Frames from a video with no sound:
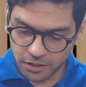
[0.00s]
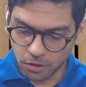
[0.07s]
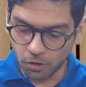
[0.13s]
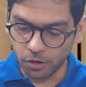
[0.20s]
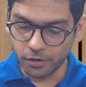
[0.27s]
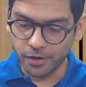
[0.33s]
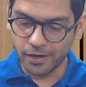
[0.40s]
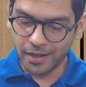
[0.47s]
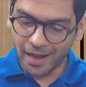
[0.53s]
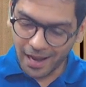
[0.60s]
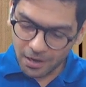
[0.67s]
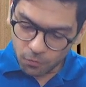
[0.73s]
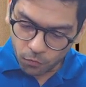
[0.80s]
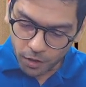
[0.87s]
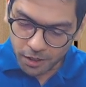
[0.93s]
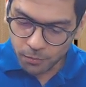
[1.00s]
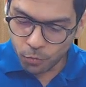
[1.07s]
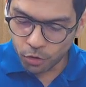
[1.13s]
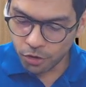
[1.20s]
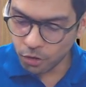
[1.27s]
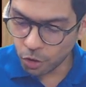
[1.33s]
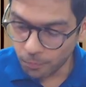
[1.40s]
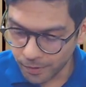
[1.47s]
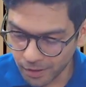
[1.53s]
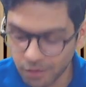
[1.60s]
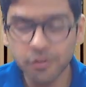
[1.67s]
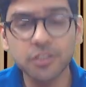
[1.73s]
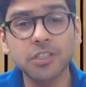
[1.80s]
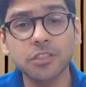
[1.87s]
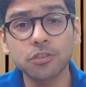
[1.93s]
audit. And one more topic
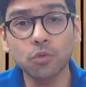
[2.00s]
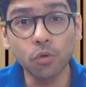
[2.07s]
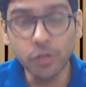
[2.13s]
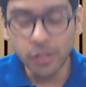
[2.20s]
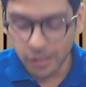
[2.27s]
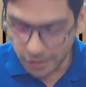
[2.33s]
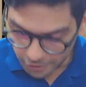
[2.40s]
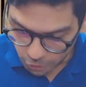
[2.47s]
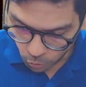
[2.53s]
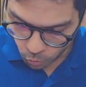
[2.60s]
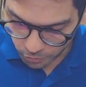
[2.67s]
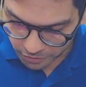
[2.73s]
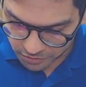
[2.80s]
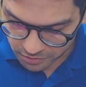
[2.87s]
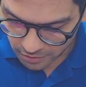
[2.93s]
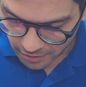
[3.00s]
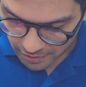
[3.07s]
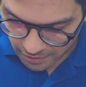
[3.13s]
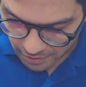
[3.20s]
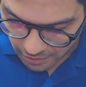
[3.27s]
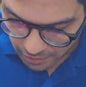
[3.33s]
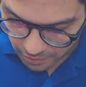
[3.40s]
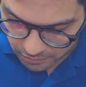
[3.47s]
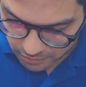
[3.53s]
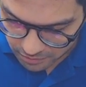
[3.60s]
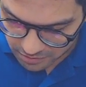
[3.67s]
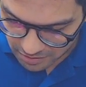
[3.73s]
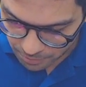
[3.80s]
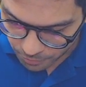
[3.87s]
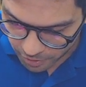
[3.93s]
which is totally new is this
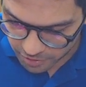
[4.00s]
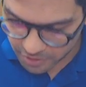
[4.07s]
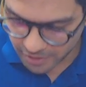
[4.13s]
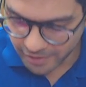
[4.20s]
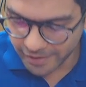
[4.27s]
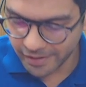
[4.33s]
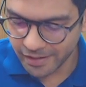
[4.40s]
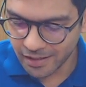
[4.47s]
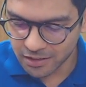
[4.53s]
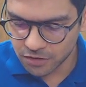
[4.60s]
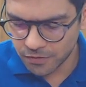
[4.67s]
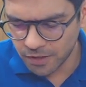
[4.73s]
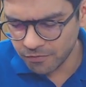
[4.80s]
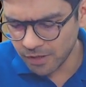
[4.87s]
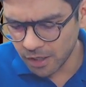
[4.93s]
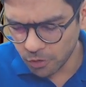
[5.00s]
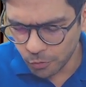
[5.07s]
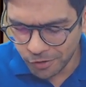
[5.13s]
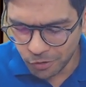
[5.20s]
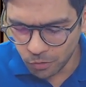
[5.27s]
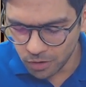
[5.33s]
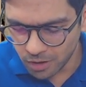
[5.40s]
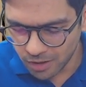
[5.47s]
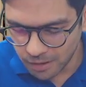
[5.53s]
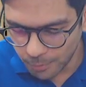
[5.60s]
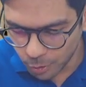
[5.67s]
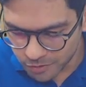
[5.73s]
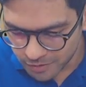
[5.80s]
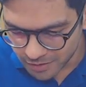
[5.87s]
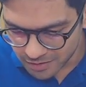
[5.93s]
emerging areas, where we are going to learn
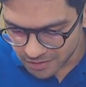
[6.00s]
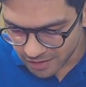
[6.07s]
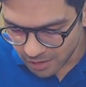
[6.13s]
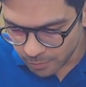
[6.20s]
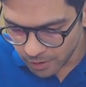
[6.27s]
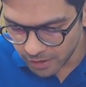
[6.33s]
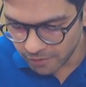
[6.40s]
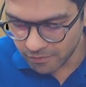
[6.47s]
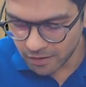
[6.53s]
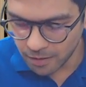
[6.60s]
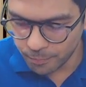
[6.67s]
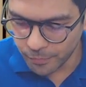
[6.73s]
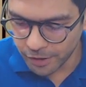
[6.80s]
about sustainable development